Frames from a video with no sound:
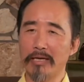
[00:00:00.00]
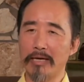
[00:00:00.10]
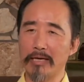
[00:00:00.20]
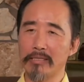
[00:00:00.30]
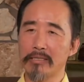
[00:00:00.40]

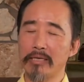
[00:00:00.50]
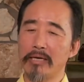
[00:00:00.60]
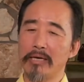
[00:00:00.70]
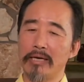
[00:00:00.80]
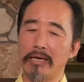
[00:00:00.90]
Yes.
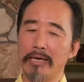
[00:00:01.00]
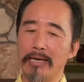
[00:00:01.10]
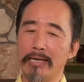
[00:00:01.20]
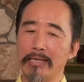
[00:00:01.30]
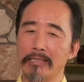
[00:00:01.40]

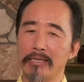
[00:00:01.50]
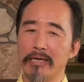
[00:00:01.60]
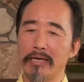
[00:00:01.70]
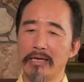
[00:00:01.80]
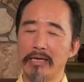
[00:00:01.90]
And
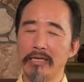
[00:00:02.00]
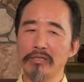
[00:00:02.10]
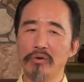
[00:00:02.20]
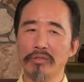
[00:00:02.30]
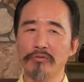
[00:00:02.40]

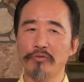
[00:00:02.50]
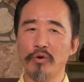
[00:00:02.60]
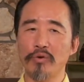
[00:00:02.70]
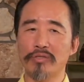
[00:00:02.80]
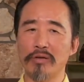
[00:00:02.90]
in order
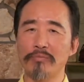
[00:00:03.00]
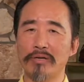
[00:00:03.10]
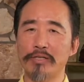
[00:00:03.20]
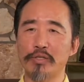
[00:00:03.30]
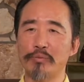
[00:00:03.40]
for
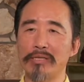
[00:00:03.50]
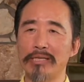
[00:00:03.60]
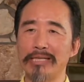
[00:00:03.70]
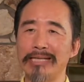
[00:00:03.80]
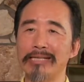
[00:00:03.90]
somebody to
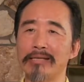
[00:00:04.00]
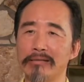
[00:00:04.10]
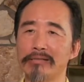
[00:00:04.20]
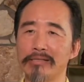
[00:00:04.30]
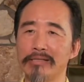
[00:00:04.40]
be in
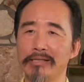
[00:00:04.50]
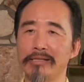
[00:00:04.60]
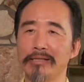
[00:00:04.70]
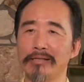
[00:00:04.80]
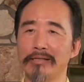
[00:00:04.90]

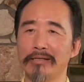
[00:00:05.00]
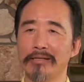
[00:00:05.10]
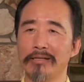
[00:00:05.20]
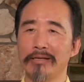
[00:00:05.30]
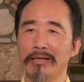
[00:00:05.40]
integrity,
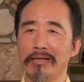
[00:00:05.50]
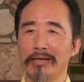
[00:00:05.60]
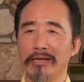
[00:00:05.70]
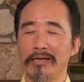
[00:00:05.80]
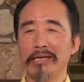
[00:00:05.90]

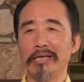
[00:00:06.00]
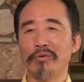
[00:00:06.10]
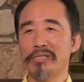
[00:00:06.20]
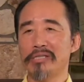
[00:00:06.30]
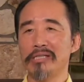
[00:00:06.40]
he
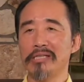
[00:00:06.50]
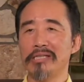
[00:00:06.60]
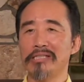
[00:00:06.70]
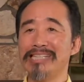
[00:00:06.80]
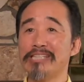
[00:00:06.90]
or
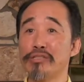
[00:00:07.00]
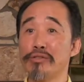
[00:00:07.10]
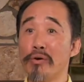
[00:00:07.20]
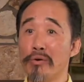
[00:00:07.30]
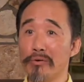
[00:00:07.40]
she needs to
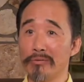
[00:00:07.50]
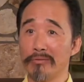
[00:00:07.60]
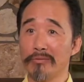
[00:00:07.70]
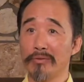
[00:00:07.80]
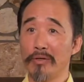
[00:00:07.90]
know
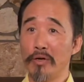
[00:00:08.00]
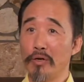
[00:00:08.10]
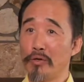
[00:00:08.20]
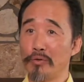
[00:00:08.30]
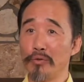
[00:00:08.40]

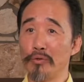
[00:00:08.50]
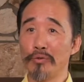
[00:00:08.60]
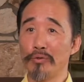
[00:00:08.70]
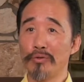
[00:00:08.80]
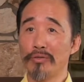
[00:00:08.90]

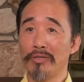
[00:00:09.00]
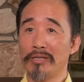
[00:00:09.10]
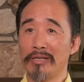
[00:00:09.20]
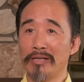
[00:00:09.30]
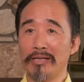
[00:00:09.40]
who
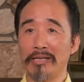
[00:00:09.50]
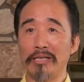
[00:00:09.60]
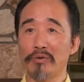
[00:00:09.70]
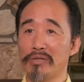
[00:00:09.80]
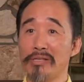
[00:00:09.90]

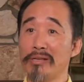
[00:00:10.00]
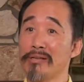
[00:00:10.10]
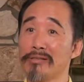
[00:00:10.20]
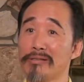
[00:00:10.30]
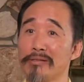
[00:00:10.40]
he or she
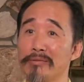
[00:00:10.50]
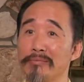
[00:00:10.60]
is.